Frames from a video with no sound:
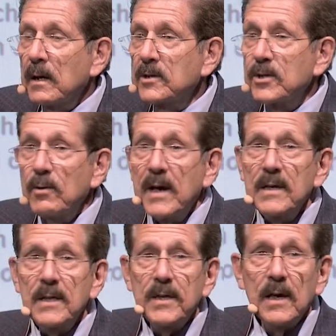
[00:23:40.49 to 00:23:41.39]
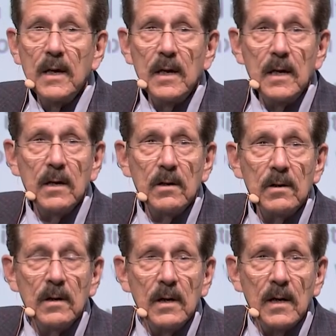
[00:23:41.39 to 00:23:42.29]
Is there anything
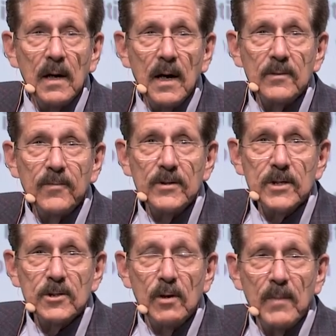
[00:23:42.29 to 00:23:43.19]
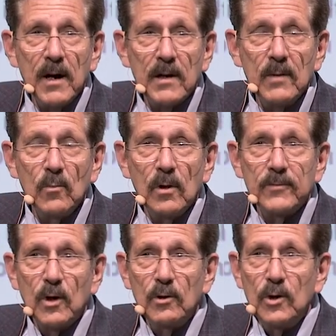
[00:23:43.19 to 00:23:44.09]
here at Francisco Marroquín will
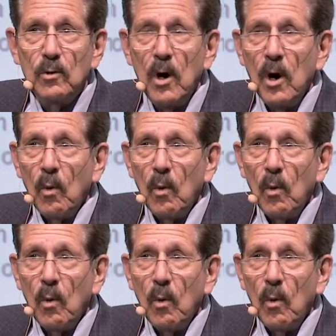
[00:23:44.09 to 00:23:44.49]
have told you